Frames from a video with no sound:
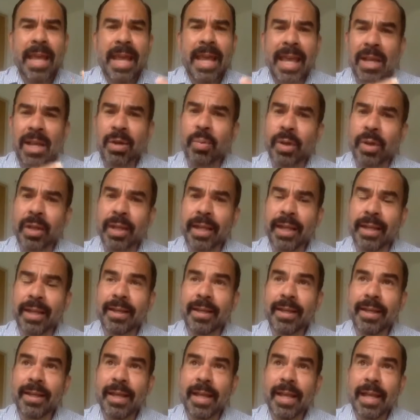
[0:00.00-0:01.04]
Equally,
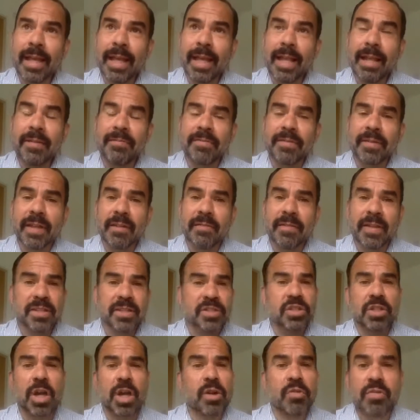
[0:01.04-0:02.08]
if
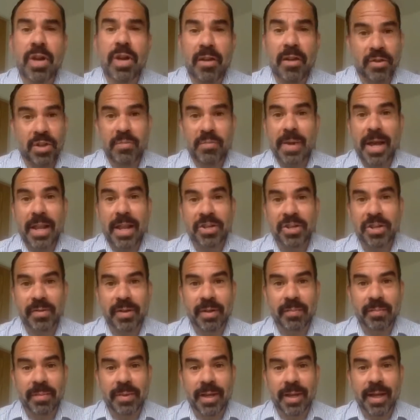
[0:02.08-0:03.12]
there's no revenue manager
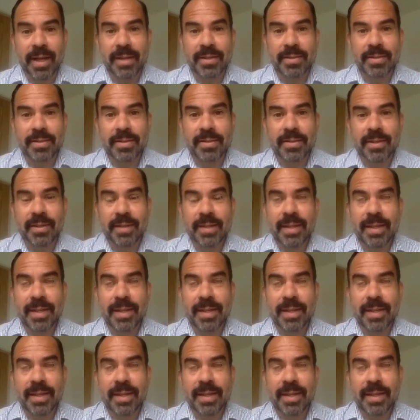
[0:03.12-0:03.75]
in place,